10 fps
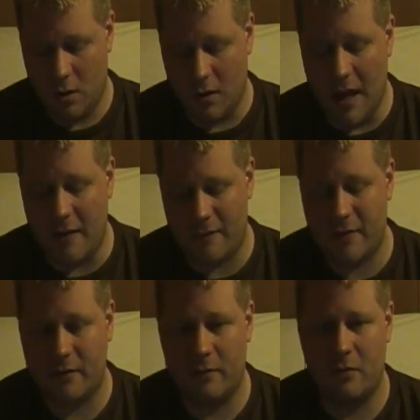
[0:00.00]

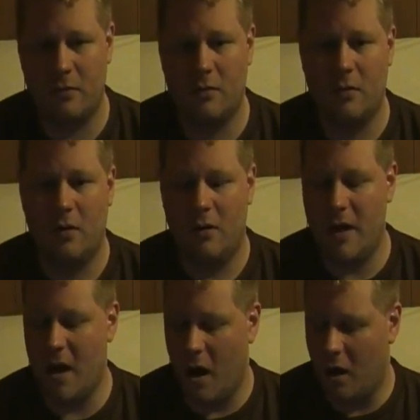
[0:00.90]
left.
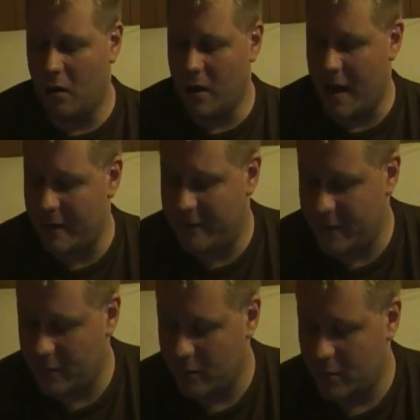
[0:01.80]
They all left
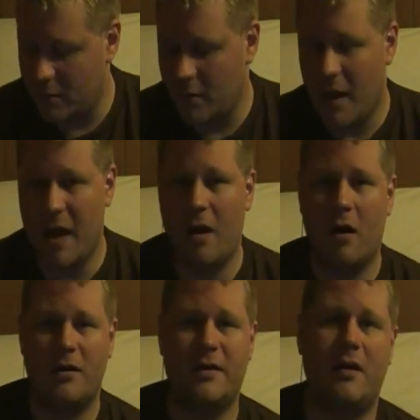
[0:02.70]

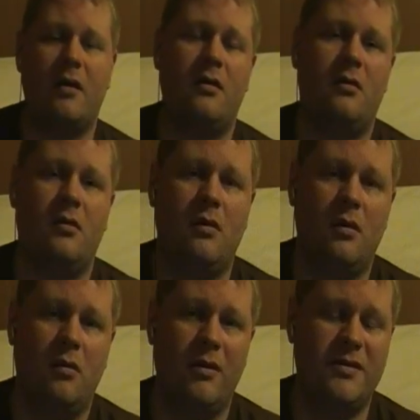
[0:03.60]
Antarctica
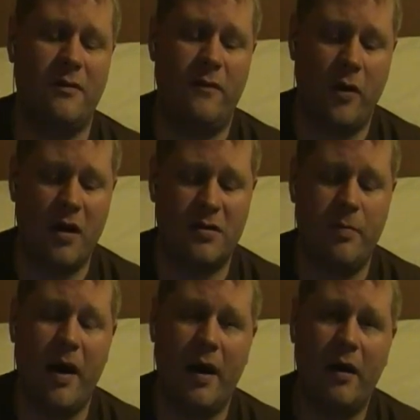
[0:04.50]
with some
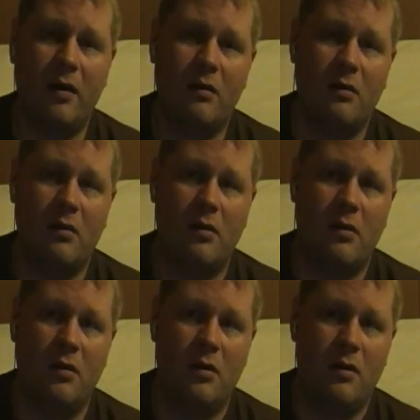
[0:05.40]
frostbite.
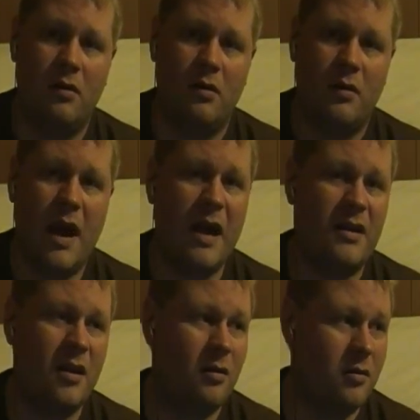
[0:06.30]
They had to
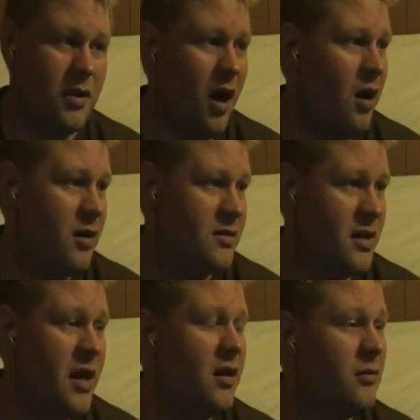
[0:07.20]
kill their dogs
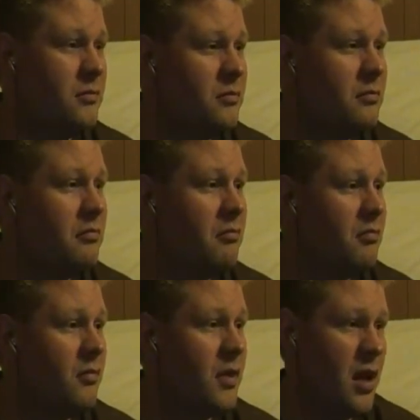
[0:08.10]
and eat them.
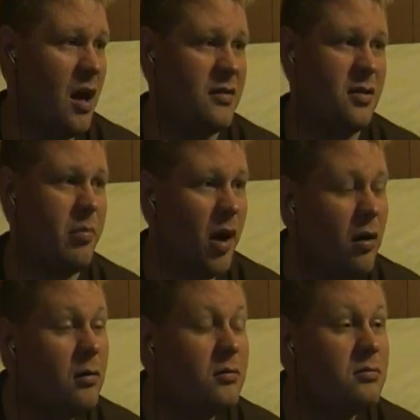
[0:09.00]
They lost the
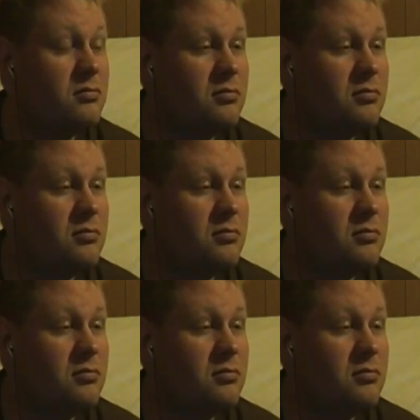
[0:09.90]
boat.